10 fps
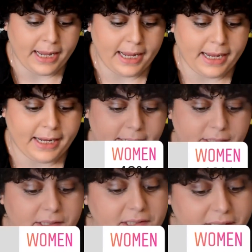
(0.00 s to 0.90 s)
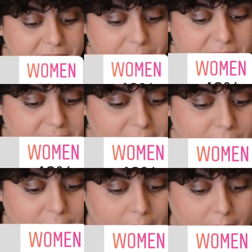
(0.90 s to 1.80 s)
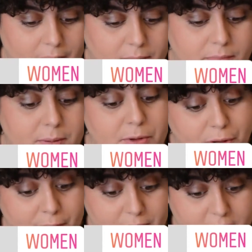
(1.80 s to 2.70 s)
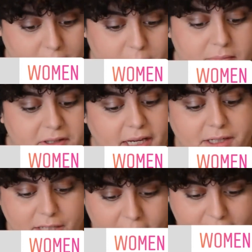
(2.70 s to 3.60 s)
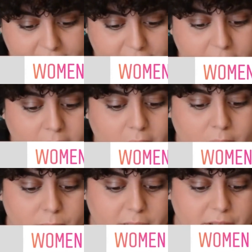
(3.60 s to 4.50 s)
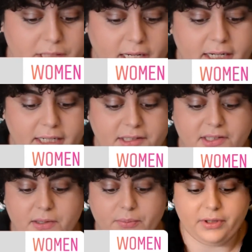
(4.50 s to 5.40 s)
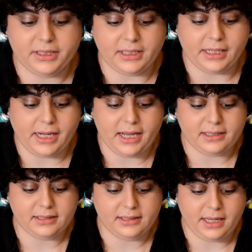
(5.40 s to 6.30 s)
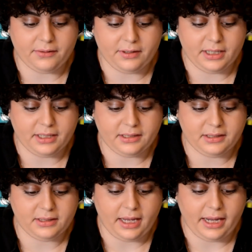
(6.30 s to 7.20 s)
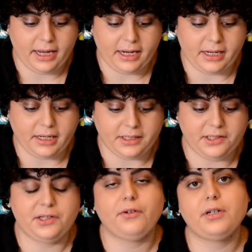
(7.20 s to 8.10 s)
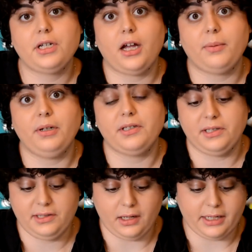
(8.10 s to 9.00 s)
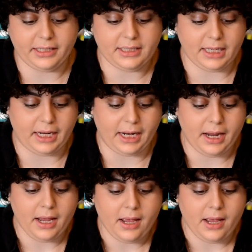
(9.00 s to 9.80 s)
And 60% of you, the majority, said men which sadly isn't surprising as there is a stereotype in society